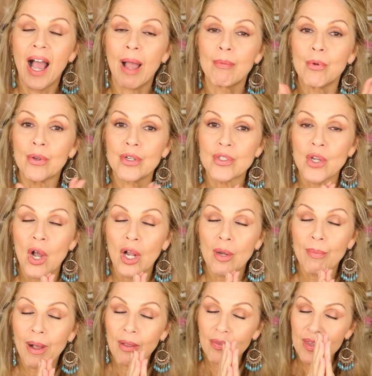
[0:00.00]
I'm going to talk
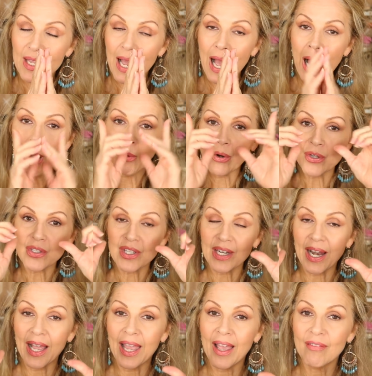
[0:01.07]
about the hours
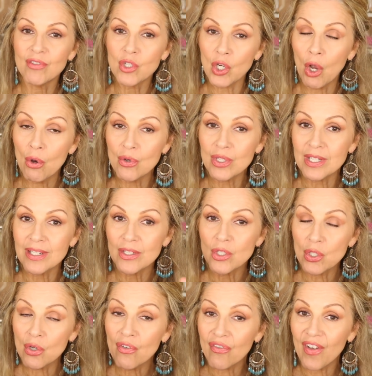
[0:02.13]
that I have chosen
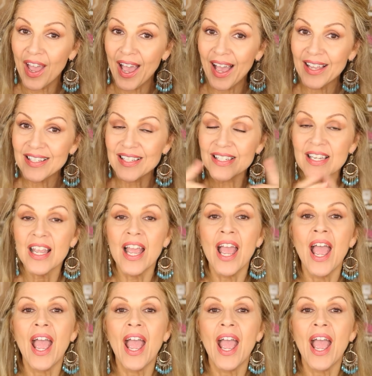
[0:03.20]
to fast,